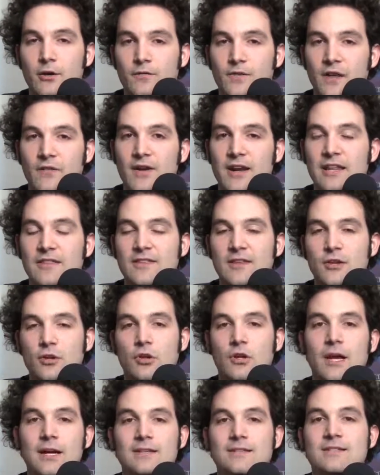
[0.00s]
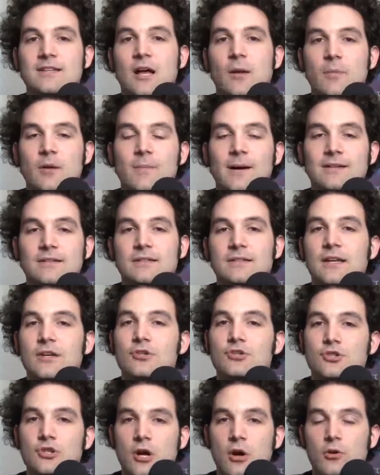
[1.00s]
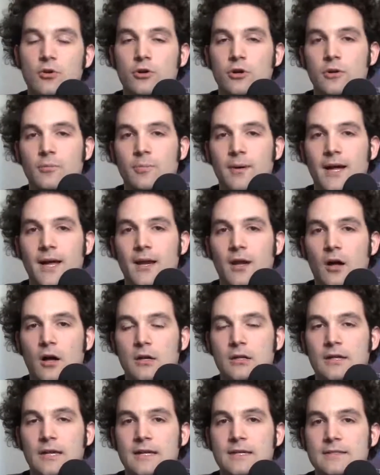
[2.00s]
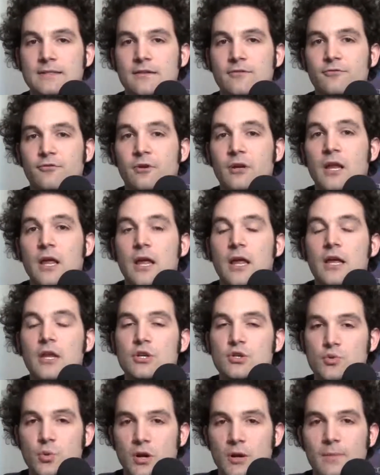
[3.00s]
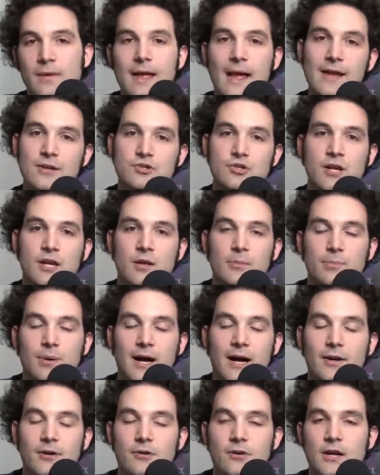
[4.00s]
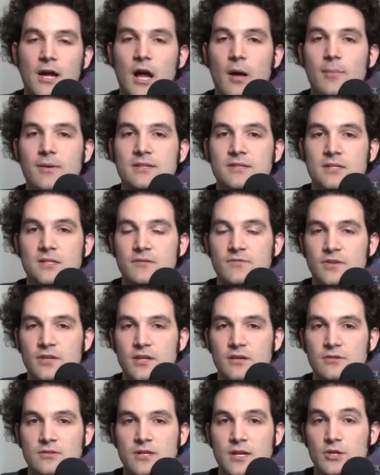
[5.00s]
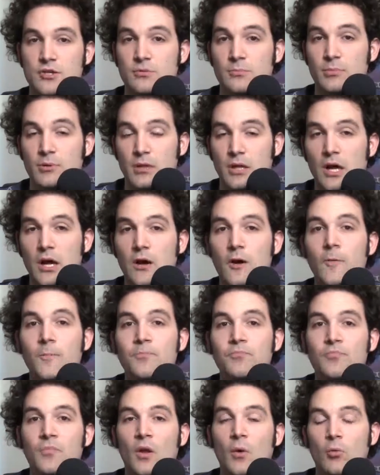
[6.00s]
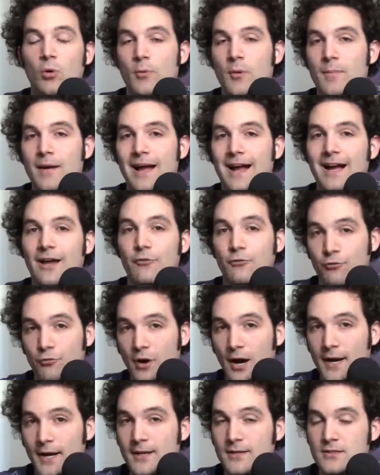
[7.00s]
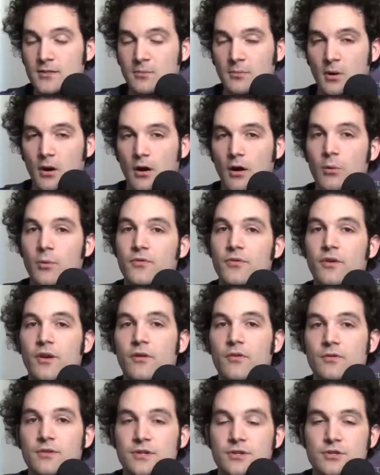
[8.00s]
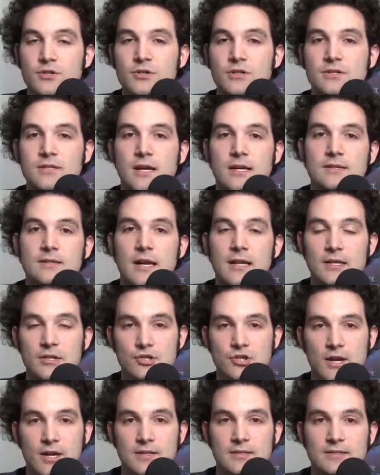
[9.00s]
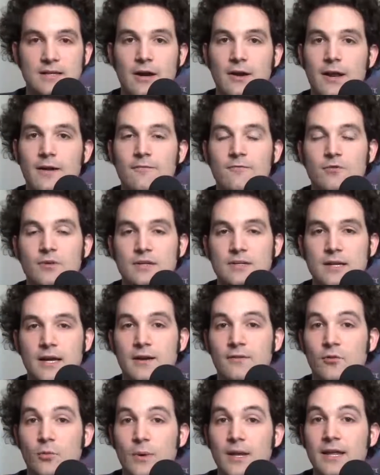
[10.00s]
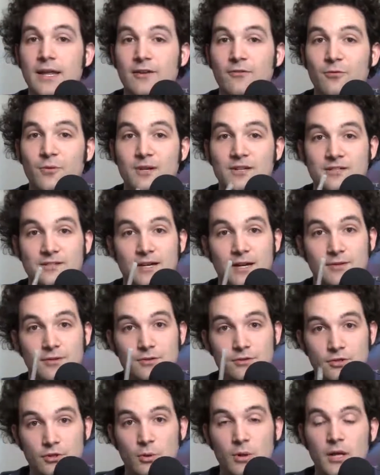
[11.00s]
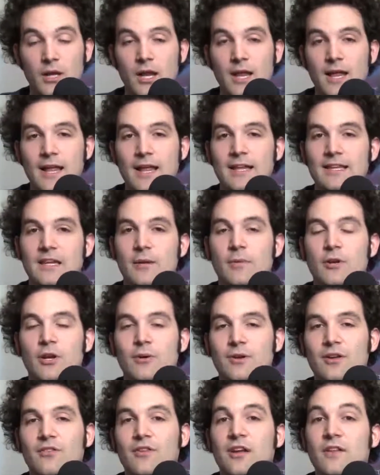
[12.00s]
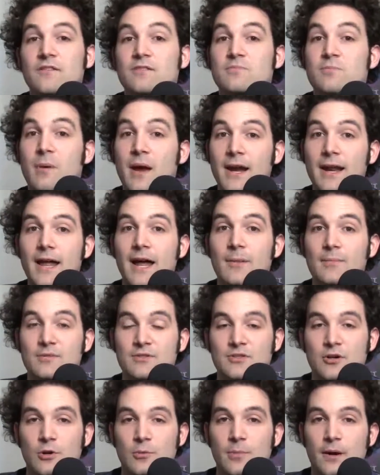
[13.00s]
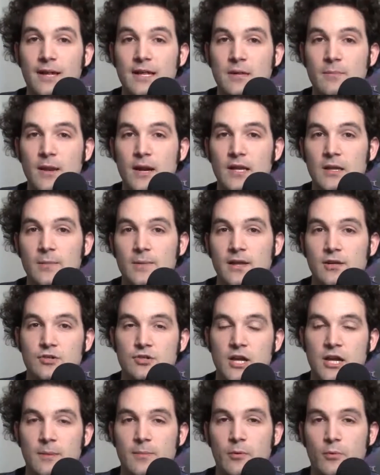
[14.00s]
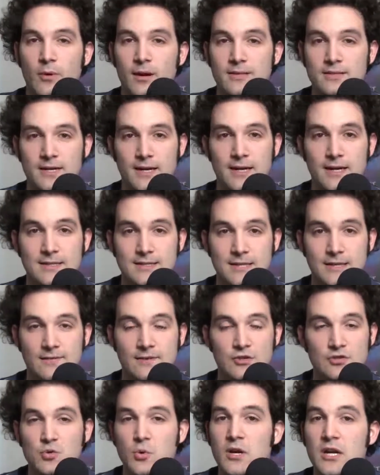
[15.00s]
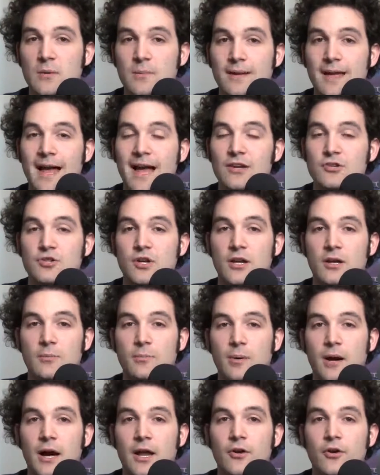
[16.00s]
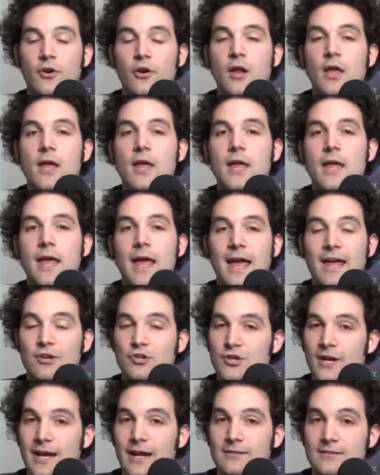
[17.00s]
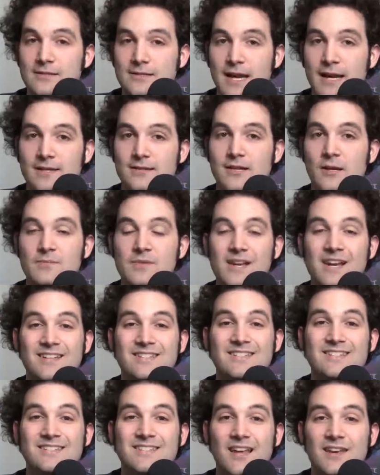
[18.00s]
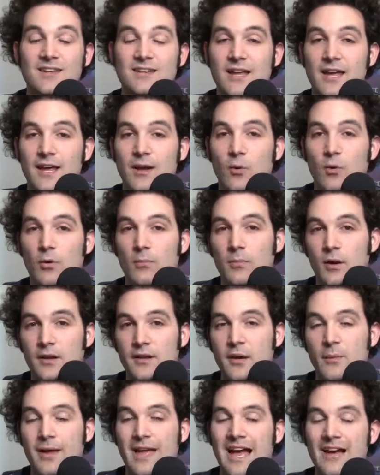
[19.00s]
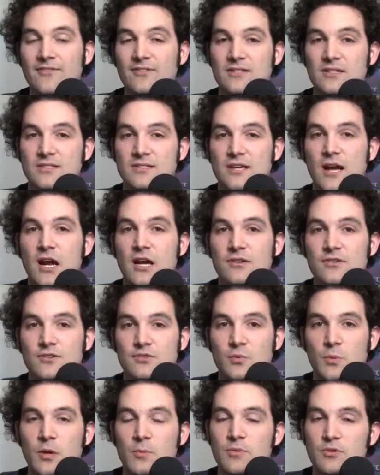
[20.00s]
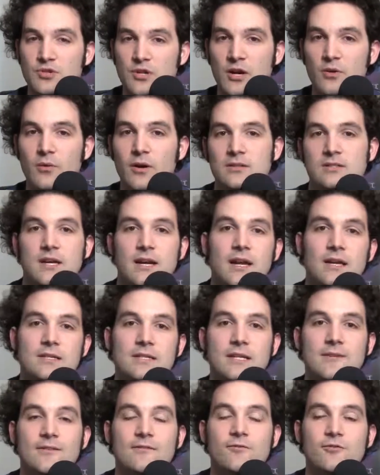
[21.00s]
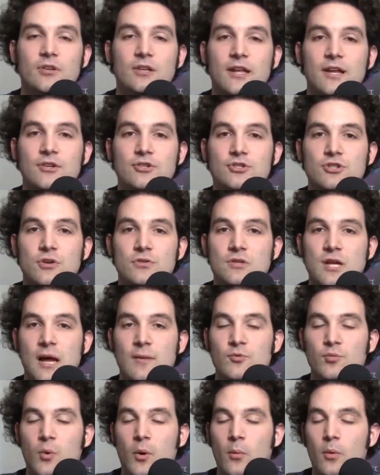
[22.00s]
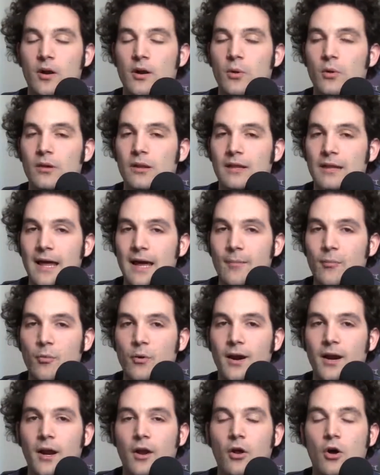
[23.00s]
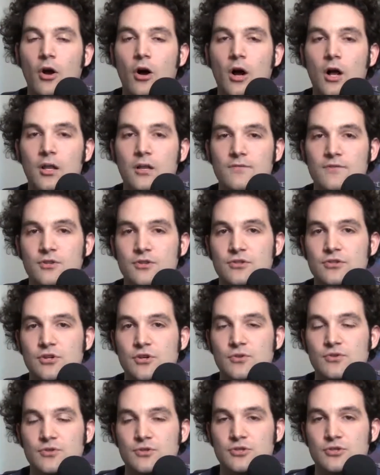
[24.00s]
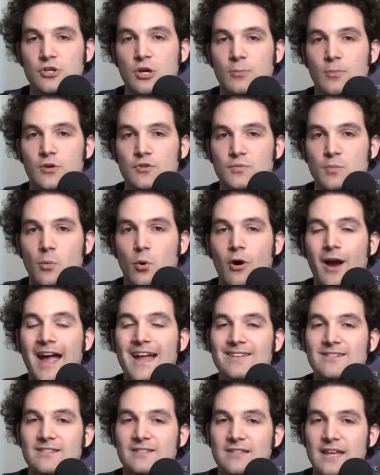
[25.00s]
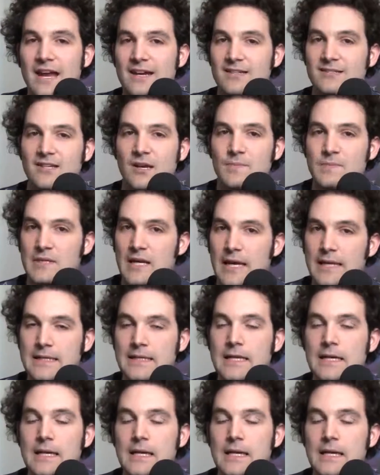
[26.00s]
If you have anything you'd like to tell me about today's show, good, bad, ugly, indifferent, tweet me at Jacob Bodner. Comments in the video section below. We'll be back on Friday, tomorrow, with another edition of Tech Daily. Check us out every day of the week if we decide to do it. Let me know what you think of this beta episode by emailing me at jacob@redtie.tv, tweeting me at Jacob Bodner, and check out Status Update on Sunday or Monday. We haven't decided this week, but check redtie.tv for the latest show times. We will elaborate on all of this news and so much more at Status Update.